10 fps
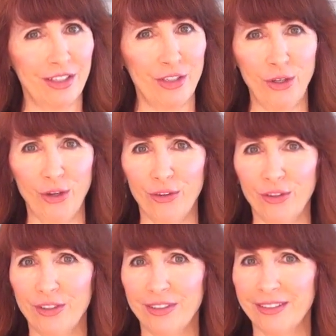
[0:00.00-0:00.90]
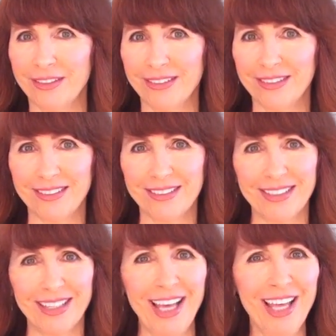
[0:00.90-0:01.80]
I don't
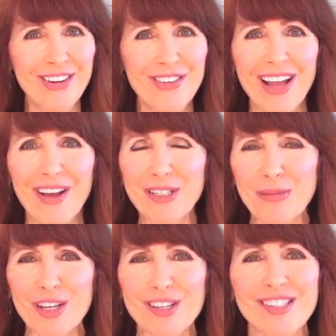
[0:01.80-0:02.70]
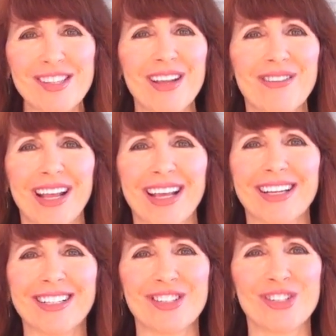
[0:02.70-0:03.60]
know why I always want to sing when I
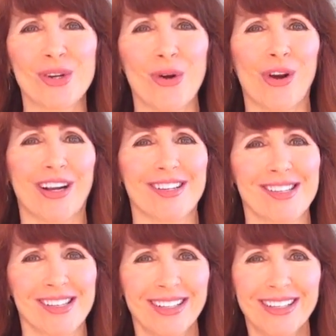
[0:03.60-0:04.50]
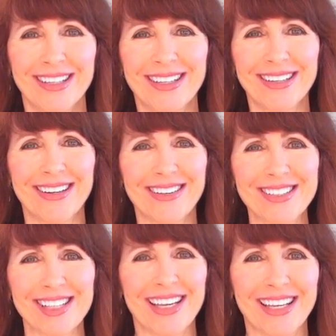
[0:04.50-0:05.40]
get to Taurus.
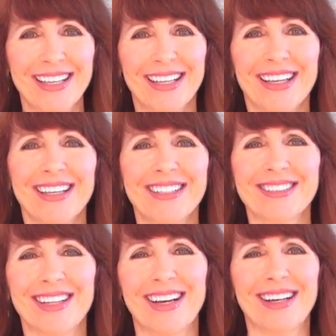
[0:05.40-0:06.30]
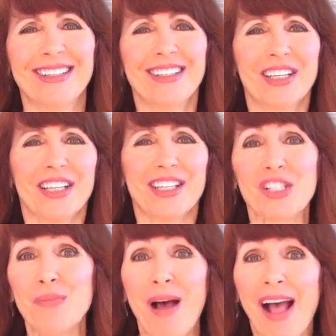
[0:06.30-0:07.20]
It's like they
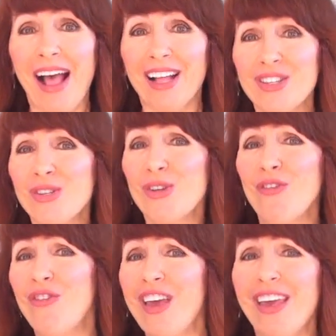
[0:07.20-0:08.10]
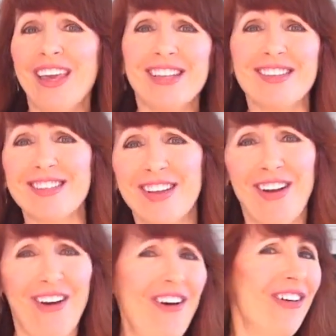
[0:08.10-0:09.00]
smile to your face
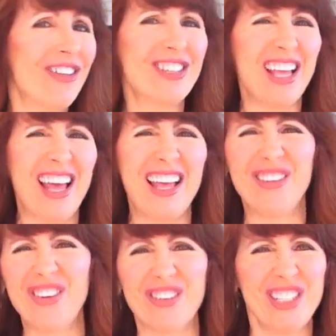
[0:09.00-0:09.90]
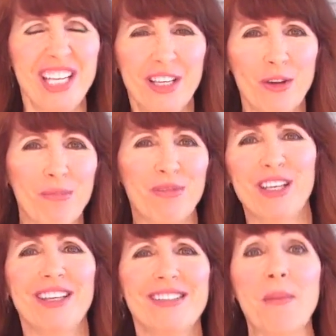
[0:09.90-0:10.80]
all the time. They want to take your
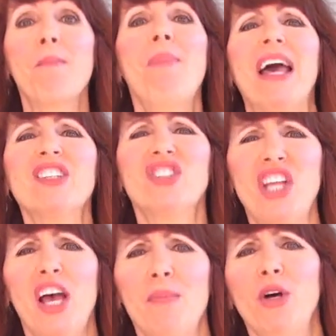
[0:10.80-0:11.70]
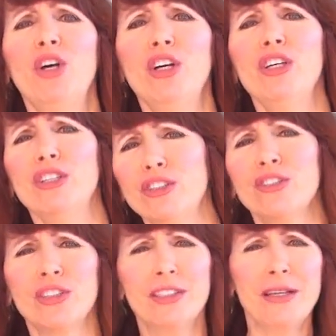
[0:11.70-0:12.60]
place. The
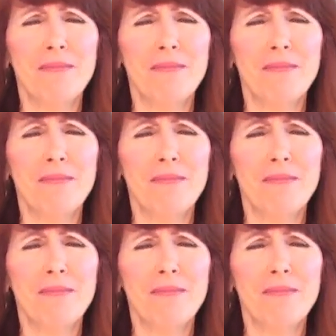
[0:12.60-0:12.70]
backstabbers.